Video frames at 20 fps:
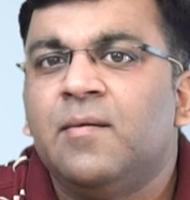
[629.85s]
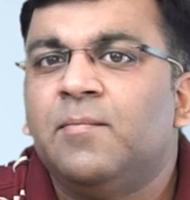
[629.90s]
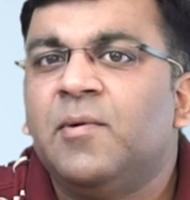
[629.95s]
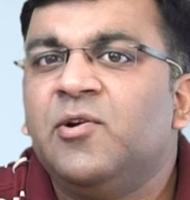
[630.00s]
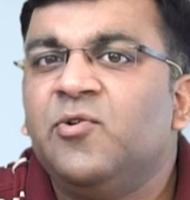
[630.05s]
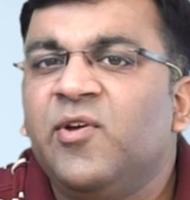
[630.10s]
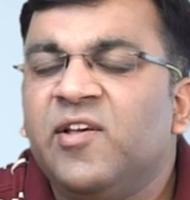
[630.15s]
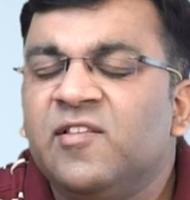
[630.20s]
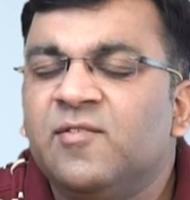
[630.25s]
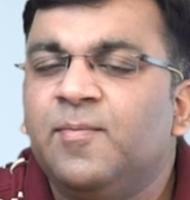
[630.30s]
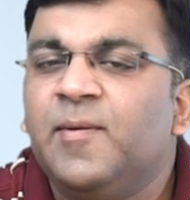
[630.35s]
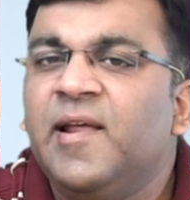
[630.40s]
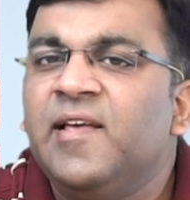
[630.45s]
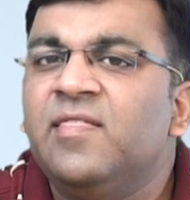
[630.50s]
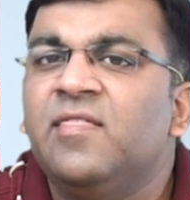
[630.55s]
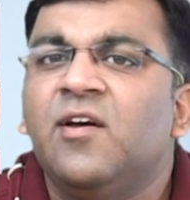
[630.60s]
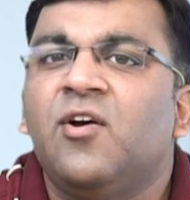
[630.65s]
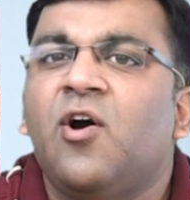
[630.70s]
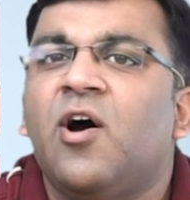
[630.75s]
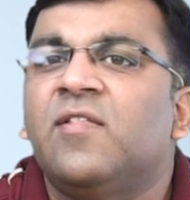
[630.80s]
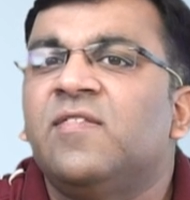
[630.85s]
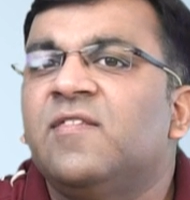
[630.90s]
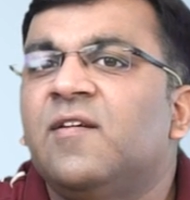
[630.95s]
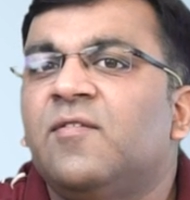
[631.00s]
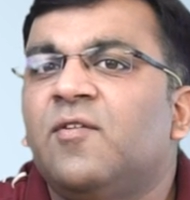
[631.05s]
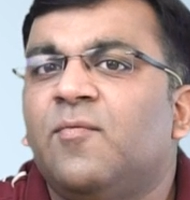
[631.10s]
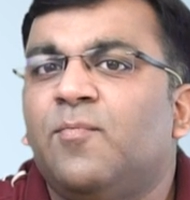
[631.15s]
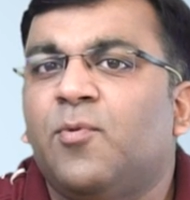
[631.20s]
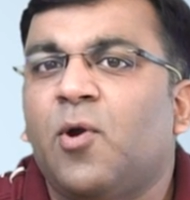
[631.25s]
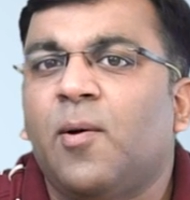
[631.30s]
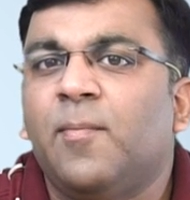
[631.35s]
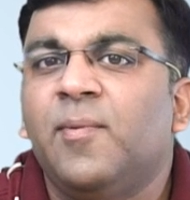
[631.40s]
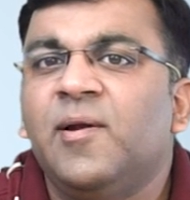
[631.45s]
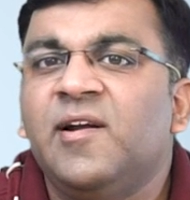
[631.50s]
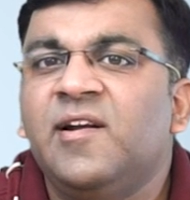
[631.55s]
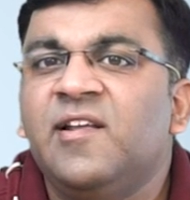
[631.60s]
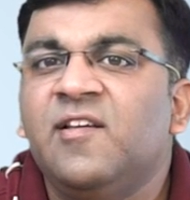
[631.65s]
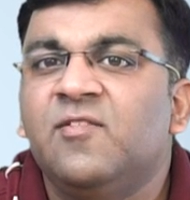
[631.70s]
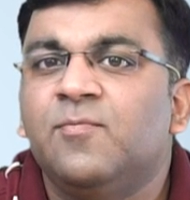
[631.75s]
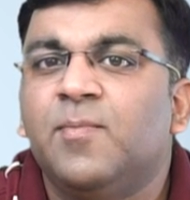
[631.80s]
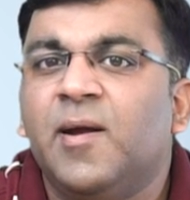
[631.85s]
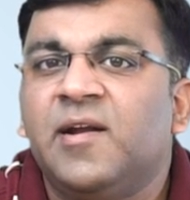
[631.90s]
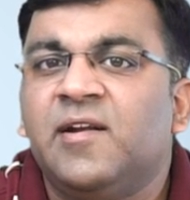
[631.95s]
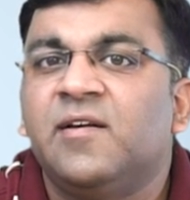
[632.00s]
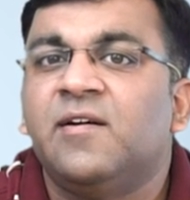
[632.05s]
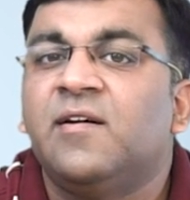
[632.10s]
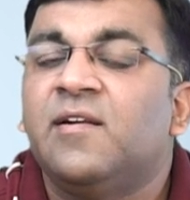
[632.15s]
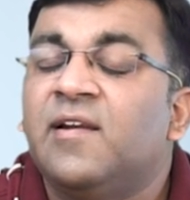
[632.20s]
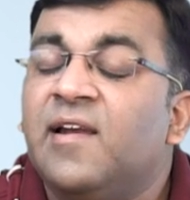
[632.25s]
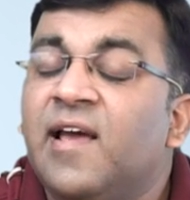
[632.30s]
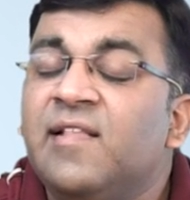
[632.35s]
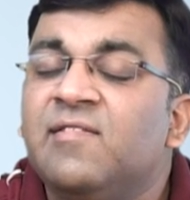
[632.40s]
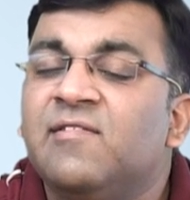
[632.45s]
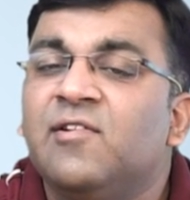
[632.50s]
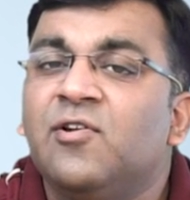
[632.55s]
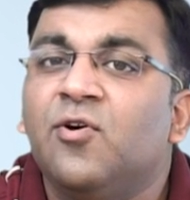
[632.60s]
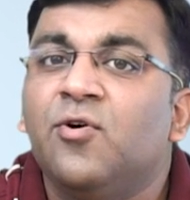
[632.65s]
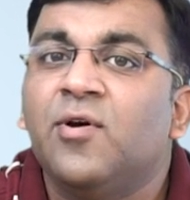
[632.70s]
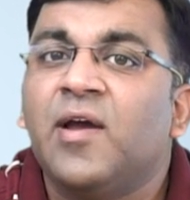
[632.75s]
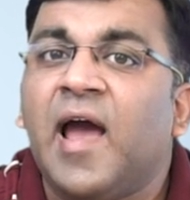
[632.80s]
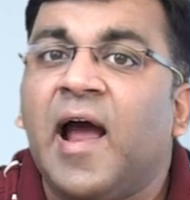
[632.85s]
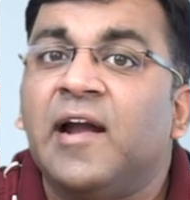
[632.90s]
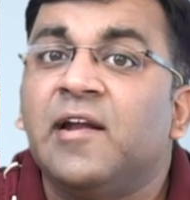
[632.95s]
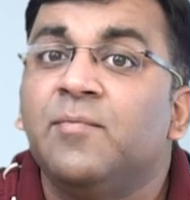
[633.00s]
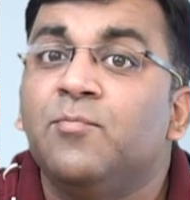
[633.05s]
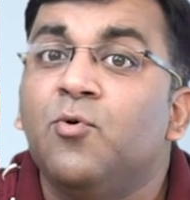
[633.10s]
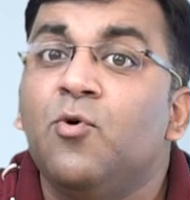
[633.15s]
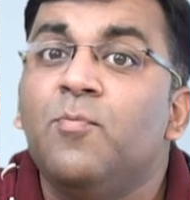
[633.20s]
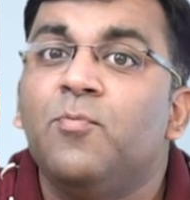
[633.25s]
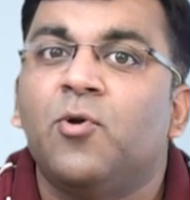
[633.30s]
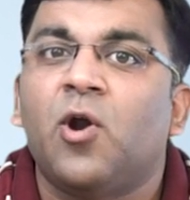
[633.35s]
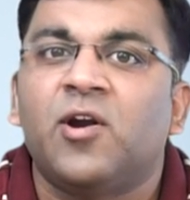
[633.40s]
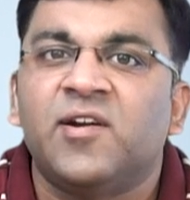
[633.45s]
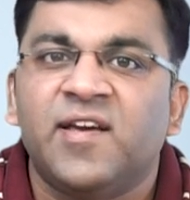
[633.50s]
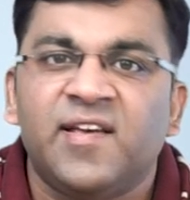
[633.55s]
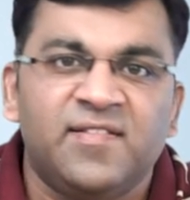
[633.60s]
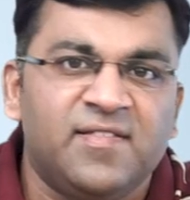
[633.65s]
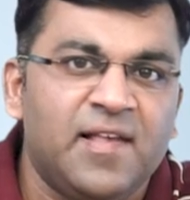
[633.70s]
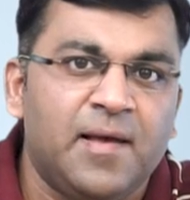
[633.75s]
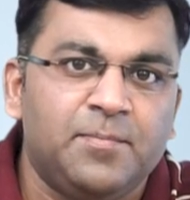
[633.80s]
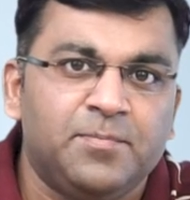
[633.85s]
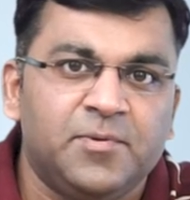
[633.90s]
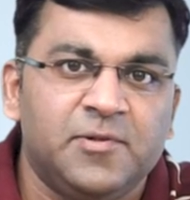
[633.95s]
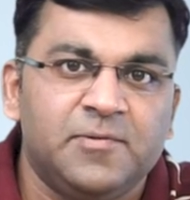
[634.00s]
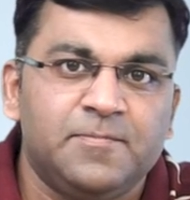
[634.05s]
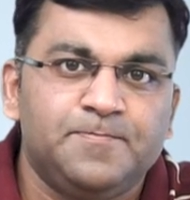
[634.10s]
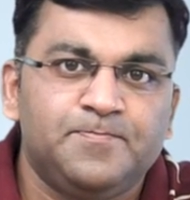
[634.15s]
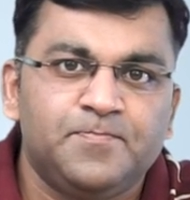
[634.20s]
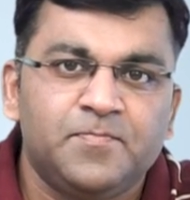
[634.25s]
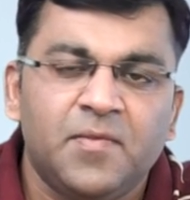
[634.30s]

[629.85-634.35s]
But to explain the concept of probabilities better, let's look at a more broader example.